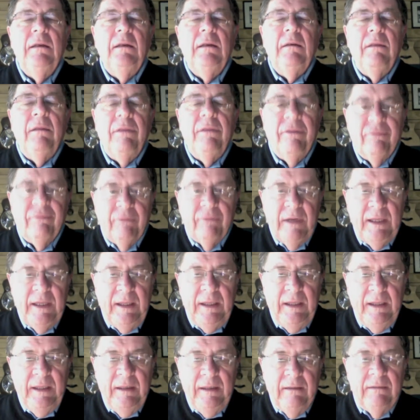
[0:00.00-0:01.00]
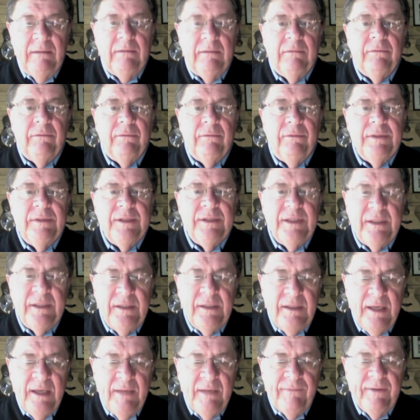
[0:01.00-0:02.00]
three
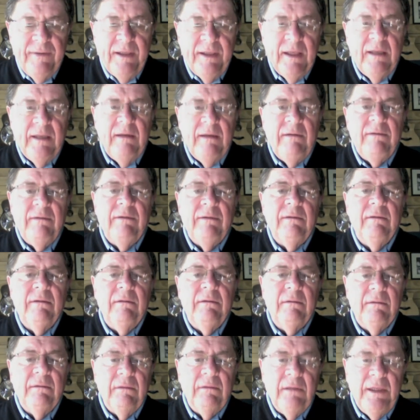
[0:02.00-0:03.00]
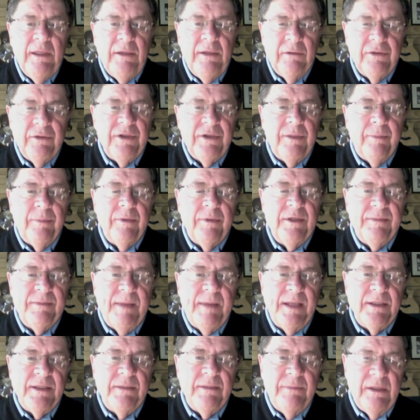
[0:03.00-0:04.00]
significant leadership
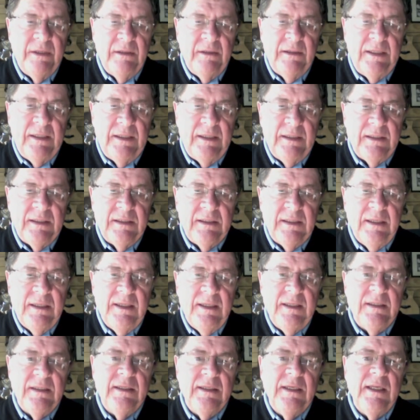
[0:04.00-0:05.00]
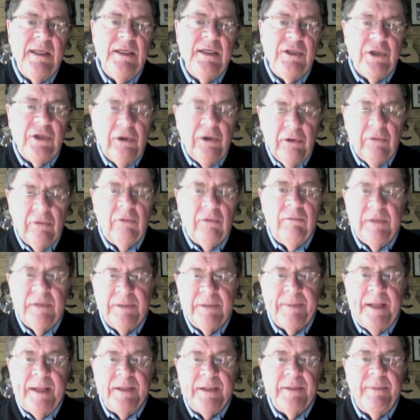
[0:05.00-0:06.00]
responsibilities. And it's an internal
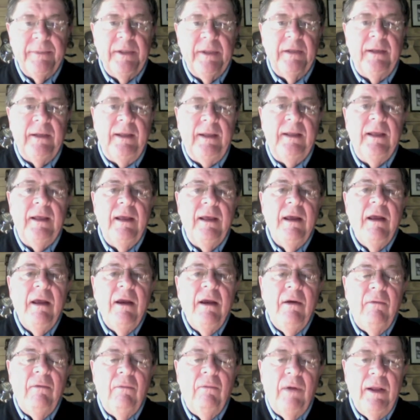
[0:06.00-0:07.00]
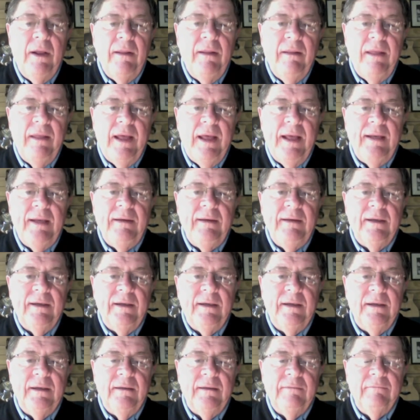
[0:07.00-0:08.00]
responsibility, one that
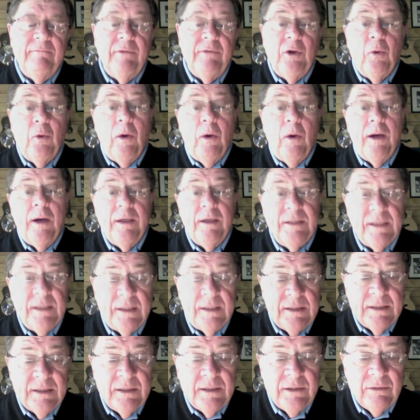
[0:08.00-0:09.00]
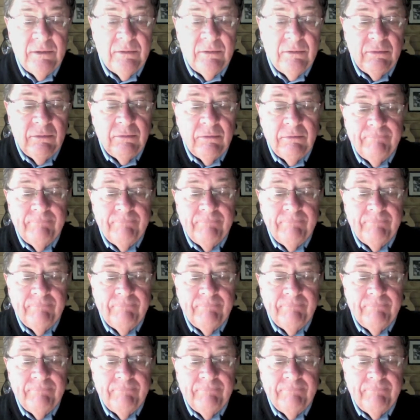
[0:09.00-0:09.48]
requires us to